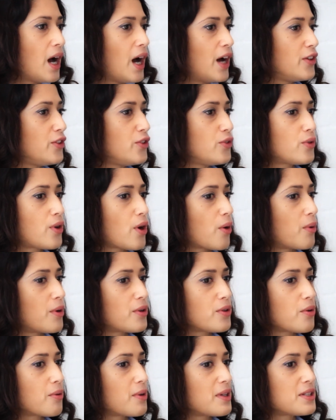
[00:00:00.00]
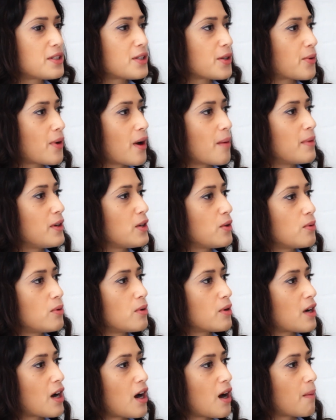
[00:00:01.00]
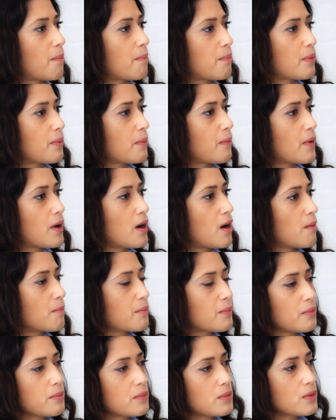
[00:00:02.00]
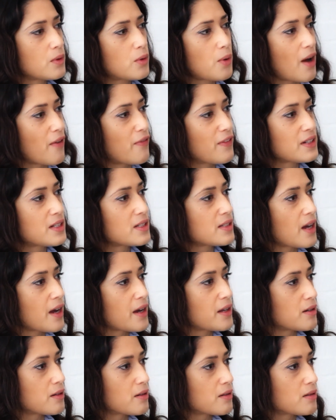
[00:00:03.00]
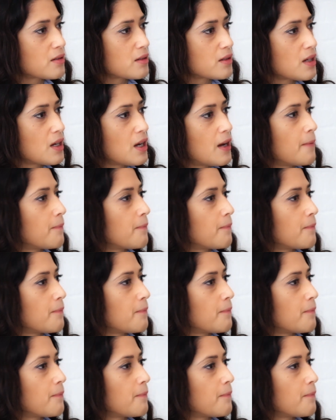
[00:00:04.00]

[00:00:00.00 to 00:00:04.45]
and you go on your Instagram and you look up graphic designers,